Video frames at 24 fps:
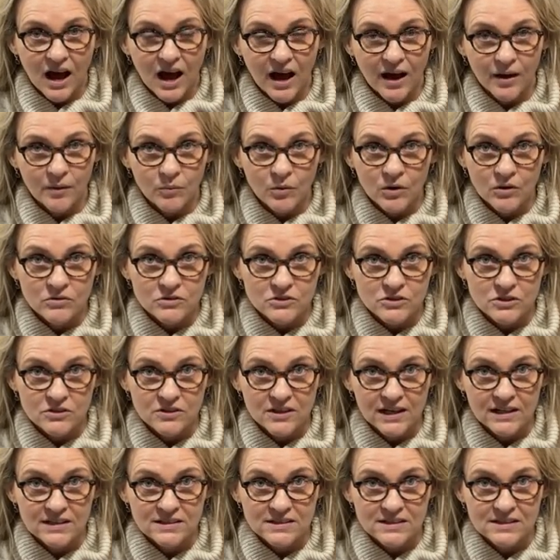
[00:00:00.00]
I won't do
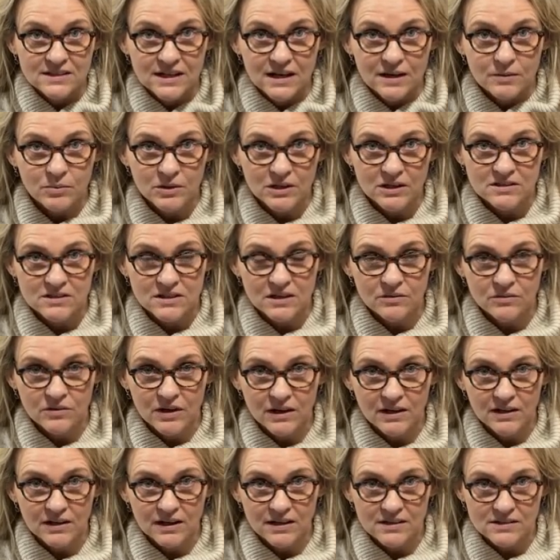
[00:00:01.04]
that today because I
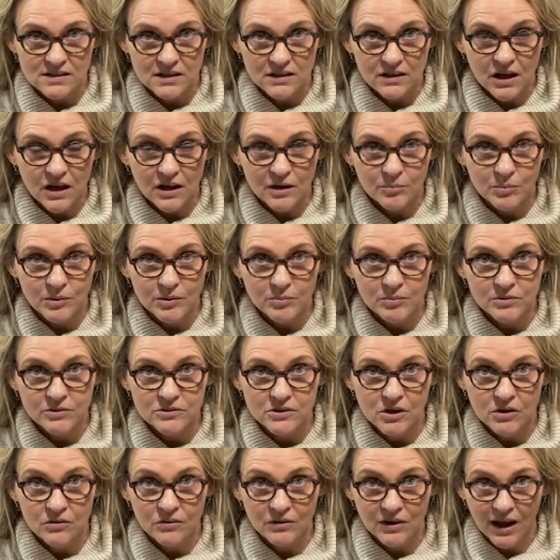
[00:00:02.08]
recognize a lot of people
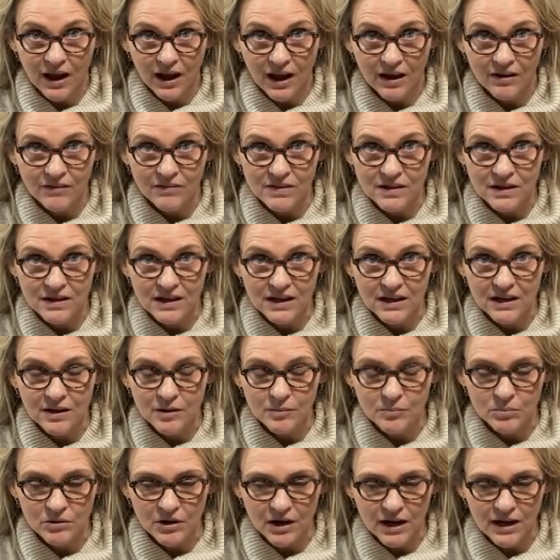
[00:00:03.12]
don't have the
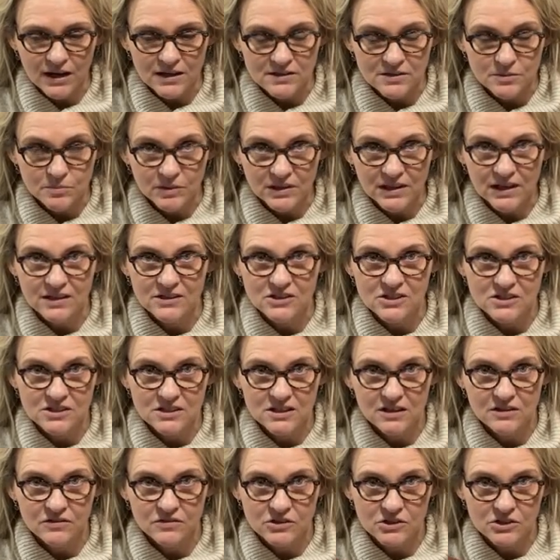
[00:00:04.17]
cam press, but that just
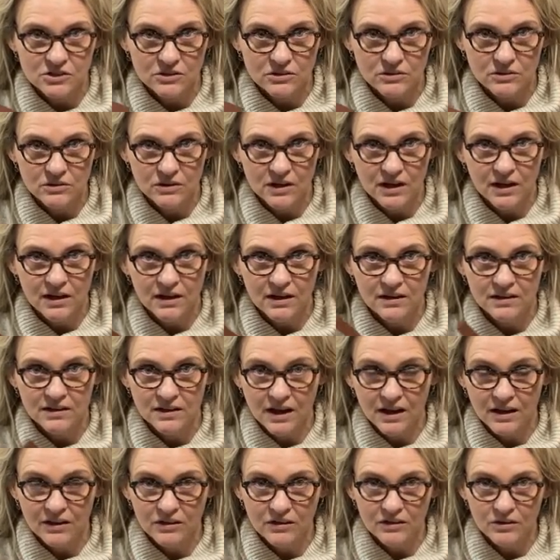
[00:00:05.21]
gives you
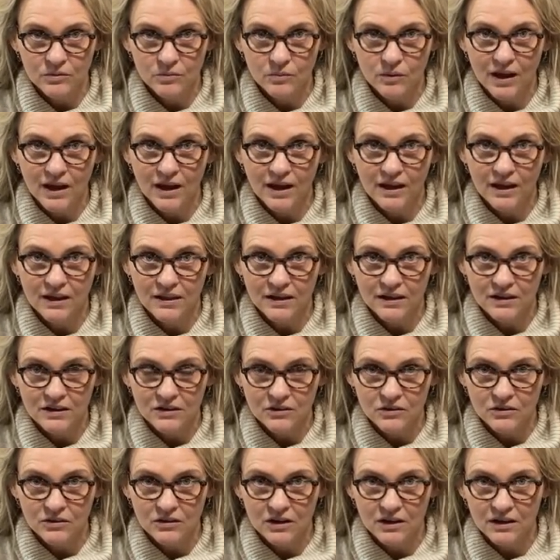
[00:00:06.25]
another way that
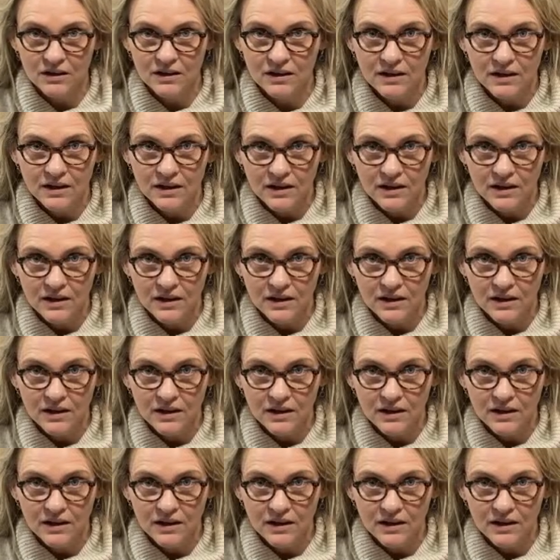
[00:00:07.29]
you could